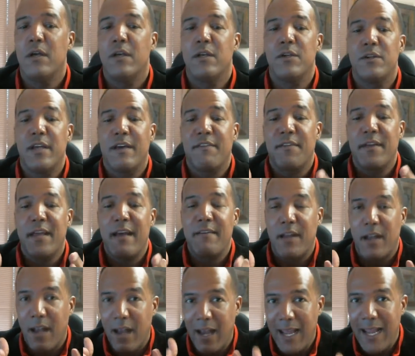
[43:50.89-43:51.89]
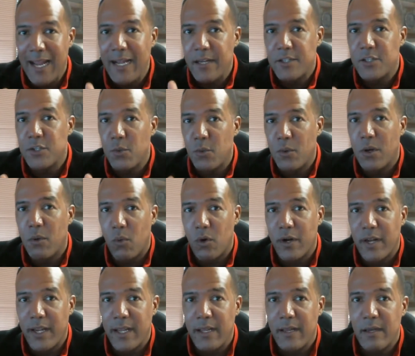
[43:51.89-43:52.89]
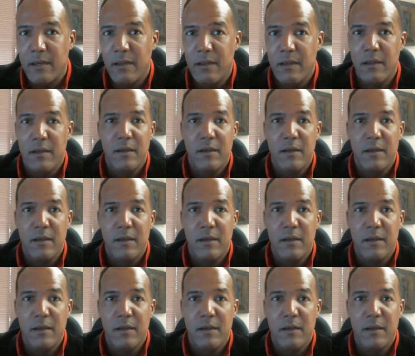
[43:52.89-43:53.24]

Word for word: you definitely have a lane that you want to work in.